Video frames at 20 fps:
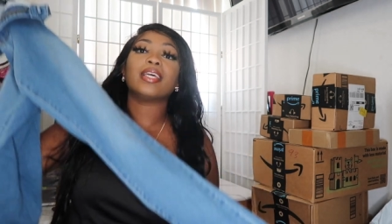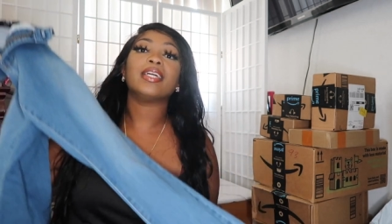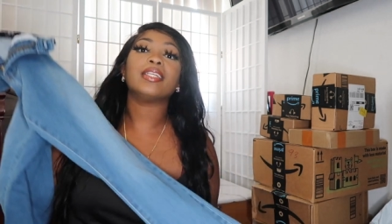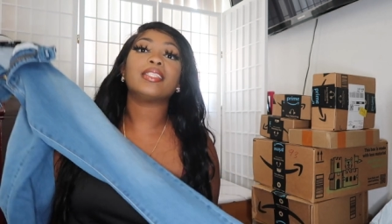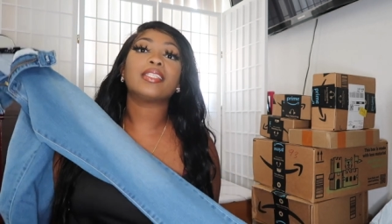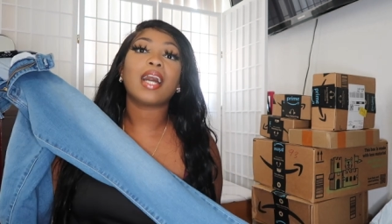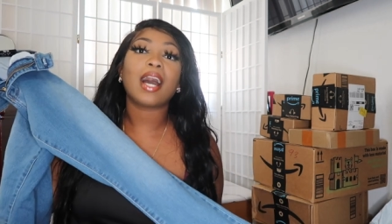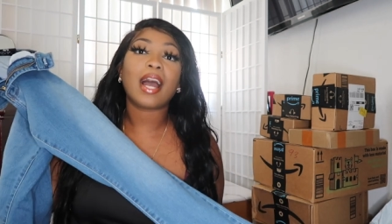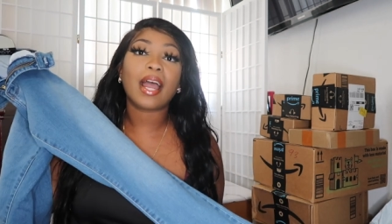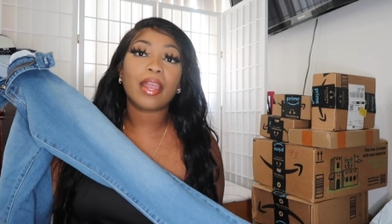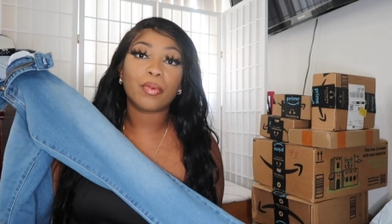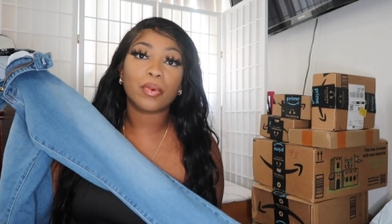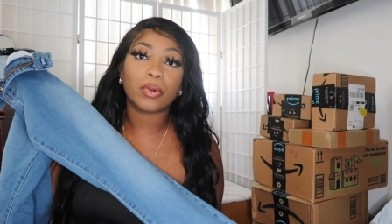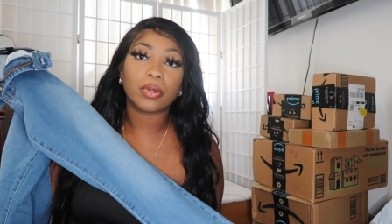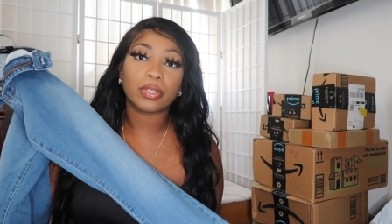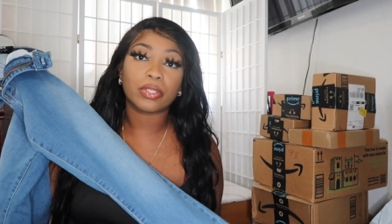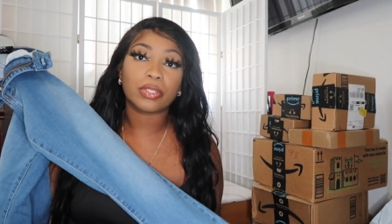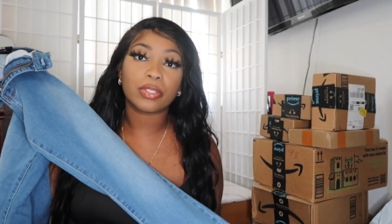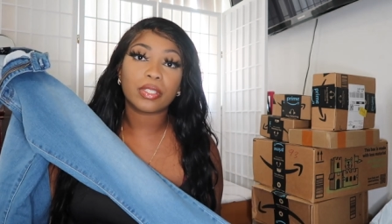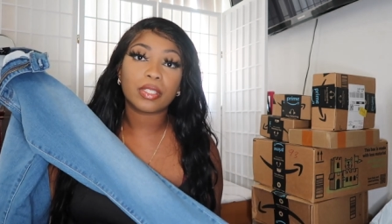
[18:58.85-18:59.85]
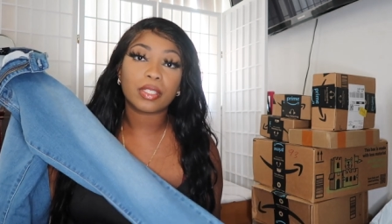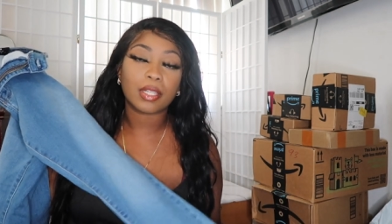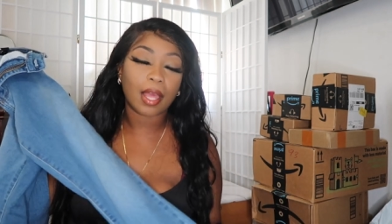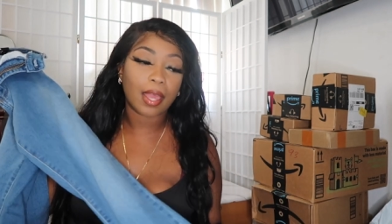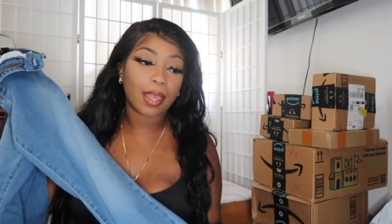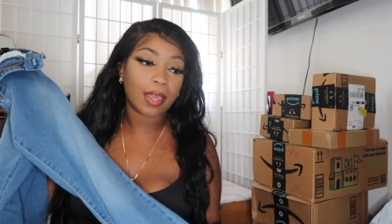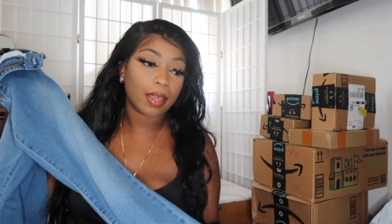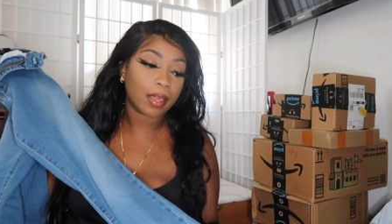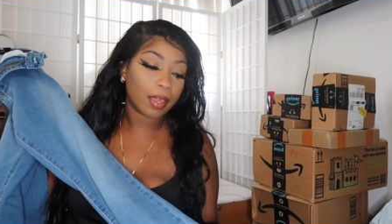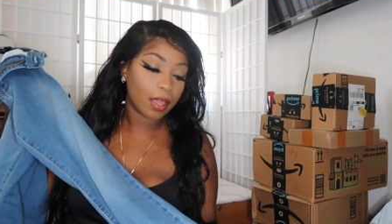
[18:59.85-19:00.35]
it's high waters
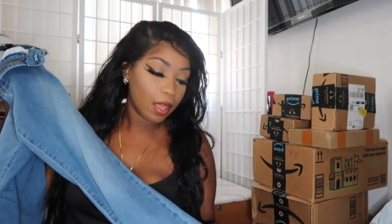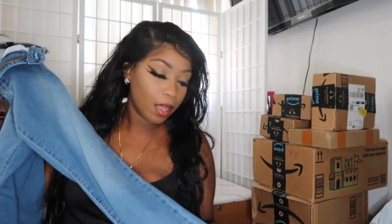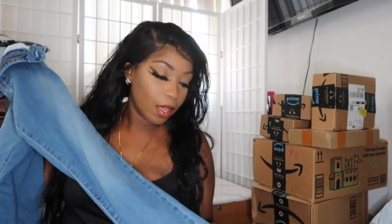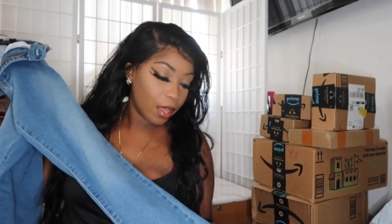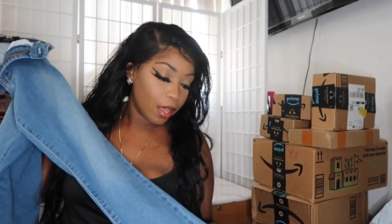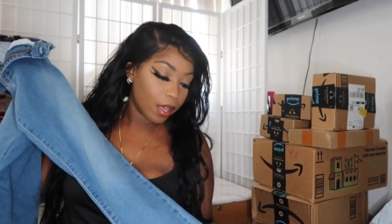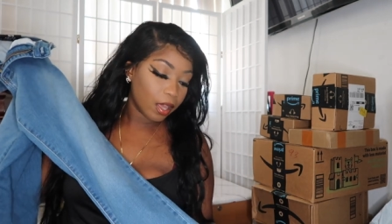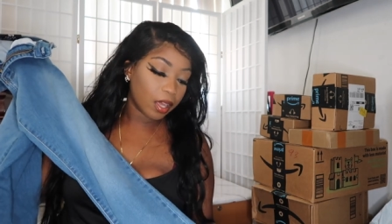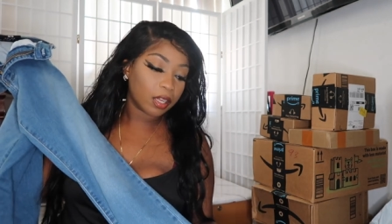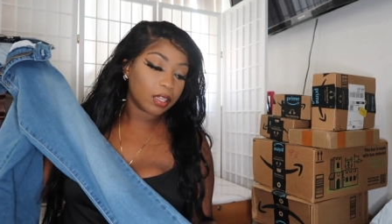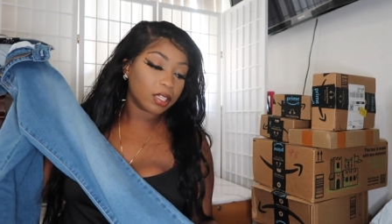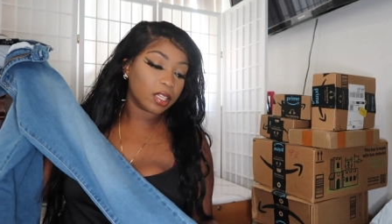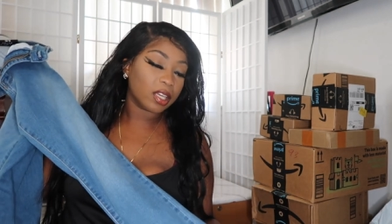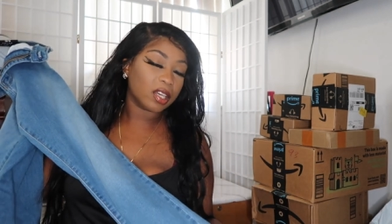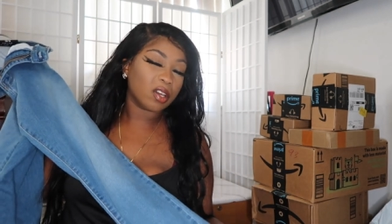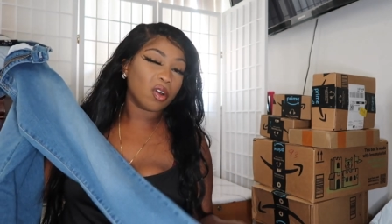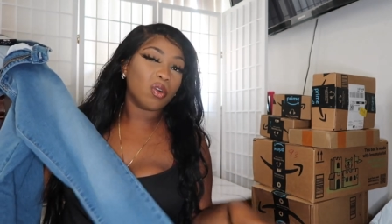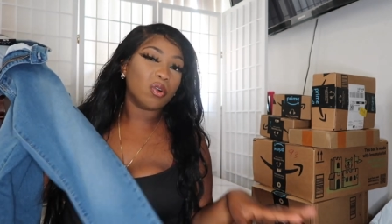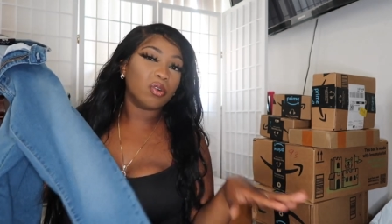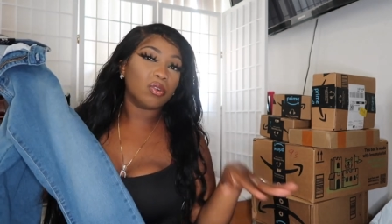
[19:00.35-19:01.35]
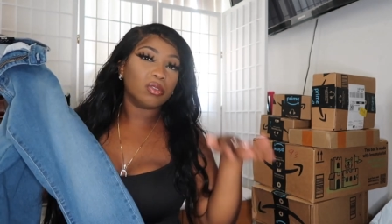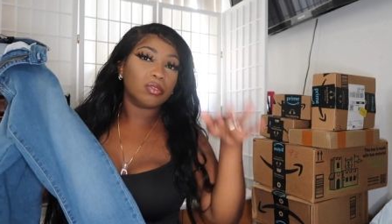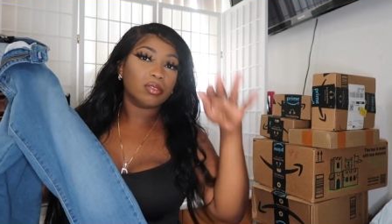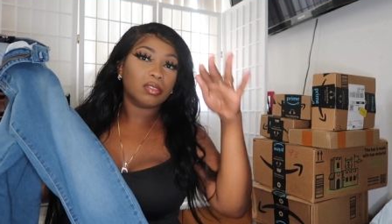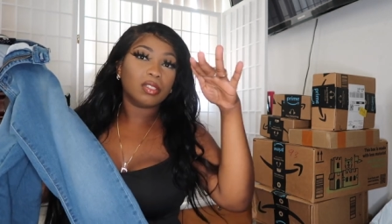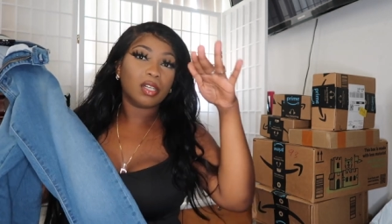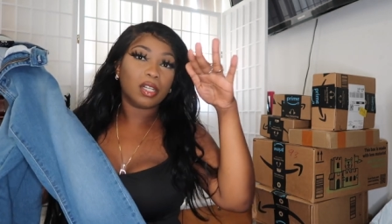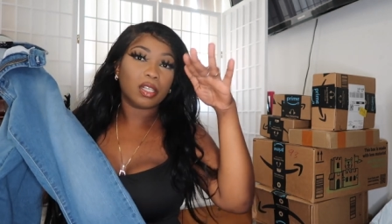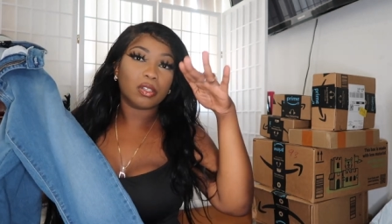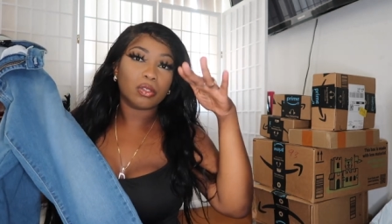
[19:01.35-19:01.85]
like it go
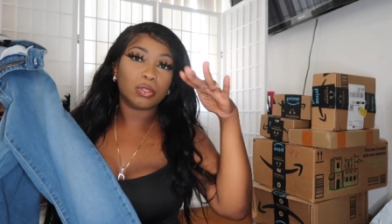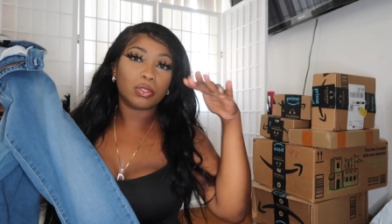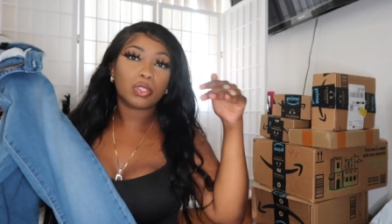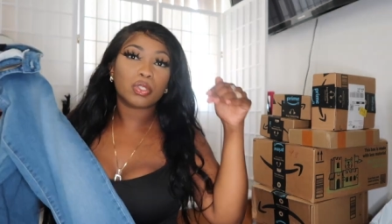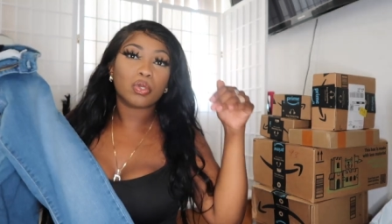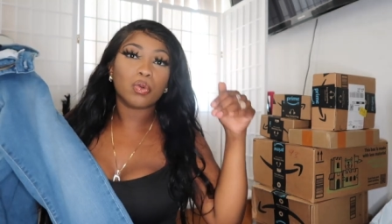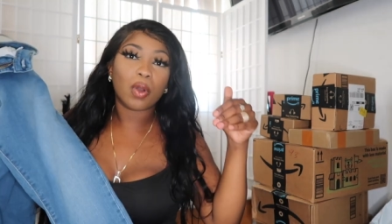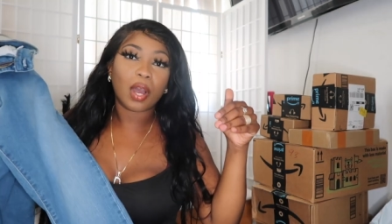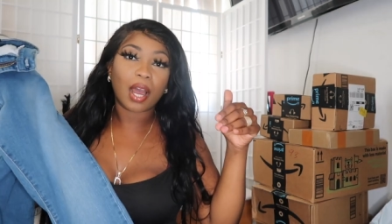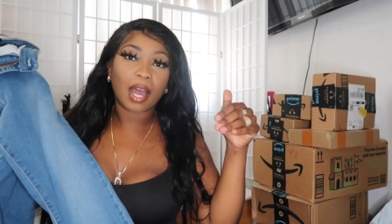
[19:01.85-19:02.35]
a little too